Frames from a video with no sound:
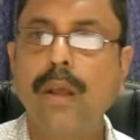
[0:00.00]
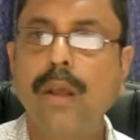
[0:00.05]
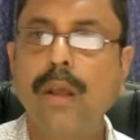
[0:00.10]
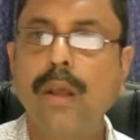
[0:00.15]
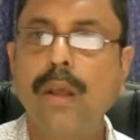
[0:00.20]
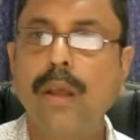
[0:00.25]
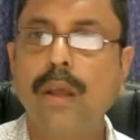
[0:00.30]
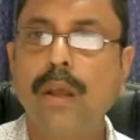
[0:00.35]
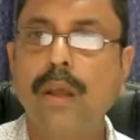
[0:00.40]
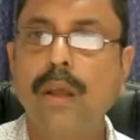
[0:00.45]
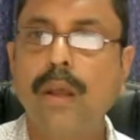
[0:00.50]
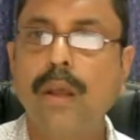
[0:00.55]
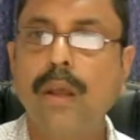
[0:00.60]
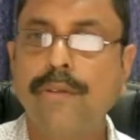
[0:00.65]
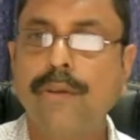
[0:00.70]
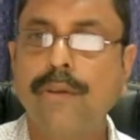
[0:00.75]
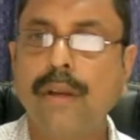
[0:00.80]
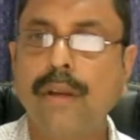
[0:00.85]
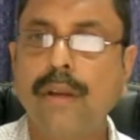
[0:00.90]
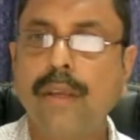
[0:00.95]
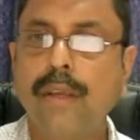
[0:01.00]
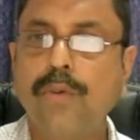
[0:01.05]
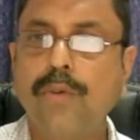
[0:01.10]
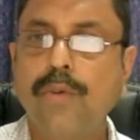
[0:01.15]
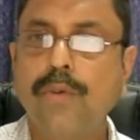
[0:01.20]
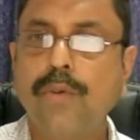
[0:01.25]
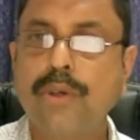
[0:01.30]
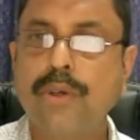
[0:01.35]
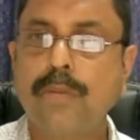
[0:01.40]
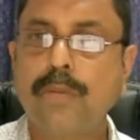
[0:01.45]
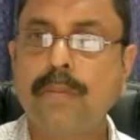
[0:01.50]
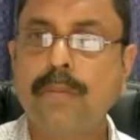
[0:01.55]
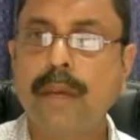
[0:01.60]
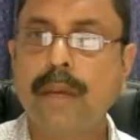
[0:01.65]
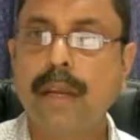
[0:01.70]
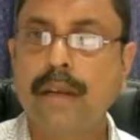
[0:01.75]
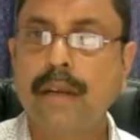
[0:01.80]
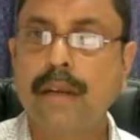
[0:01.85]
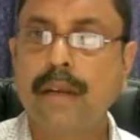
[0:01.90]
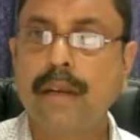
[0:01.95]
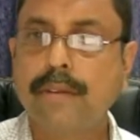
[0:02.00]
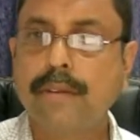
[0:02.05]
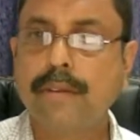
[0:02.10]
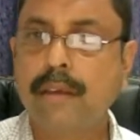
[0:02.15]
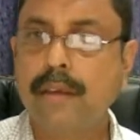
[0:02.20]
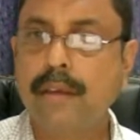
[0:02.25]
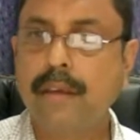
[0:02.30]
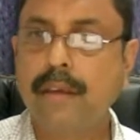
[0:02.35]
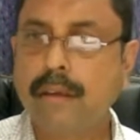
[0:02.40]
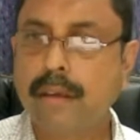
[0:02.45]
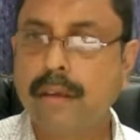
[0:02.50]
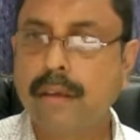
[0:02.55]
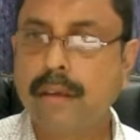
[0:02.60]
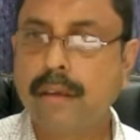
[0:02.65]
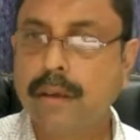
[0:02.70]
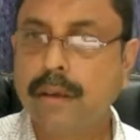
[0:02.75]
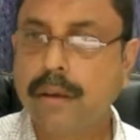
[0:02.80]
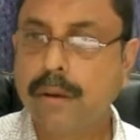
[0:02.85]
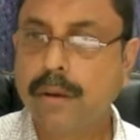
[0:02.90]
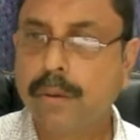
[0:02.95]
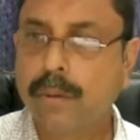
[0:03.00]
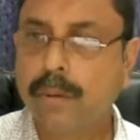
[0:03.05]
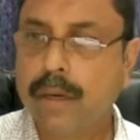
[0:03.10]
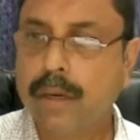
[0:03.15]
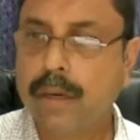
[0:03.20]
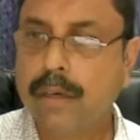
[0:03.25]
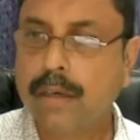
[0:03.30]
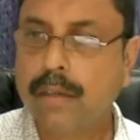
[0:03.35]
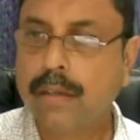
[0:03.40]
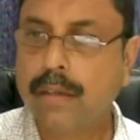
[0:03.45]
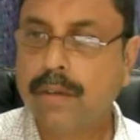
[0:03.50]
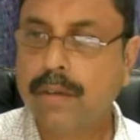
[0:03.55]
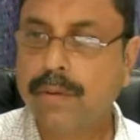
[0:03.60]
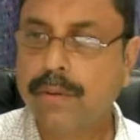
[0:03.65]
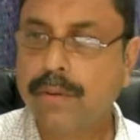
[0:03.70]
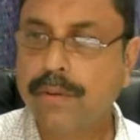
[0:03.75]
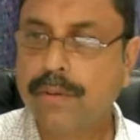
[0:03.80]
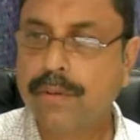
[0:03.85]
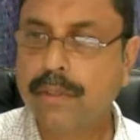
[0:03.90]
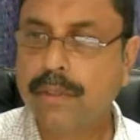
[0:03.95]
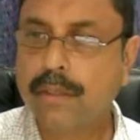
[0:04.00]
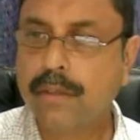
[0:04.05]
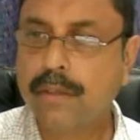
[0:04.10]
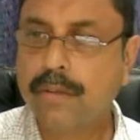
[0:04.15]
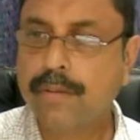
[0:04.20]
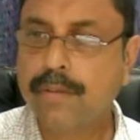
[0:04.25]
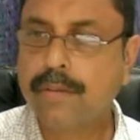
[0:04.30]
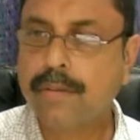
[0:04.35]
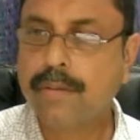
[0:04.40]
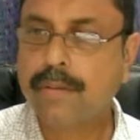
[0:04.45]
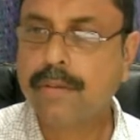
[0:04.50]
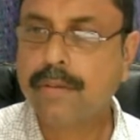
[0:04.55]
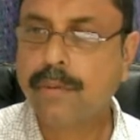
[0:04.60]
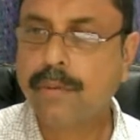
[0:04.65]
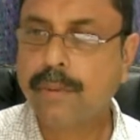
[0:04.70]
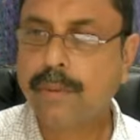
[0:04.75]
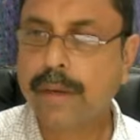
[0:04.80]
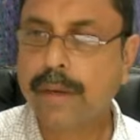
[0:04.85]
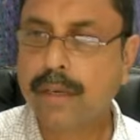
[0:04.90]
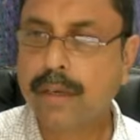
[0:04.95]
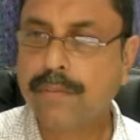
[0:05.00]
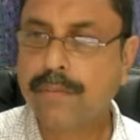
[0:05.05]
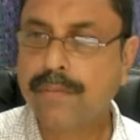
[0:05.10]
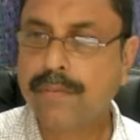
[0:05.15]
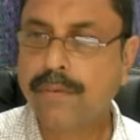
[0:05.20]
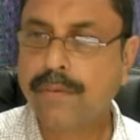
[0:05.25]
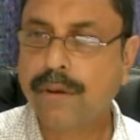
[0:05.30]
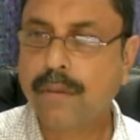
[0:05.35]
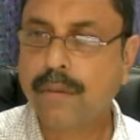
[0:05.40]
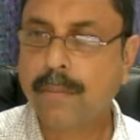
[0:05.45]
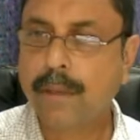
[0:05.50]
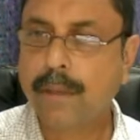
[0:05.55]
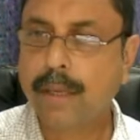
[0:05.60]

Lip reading: YouTube, and see what are the questions waiting for me.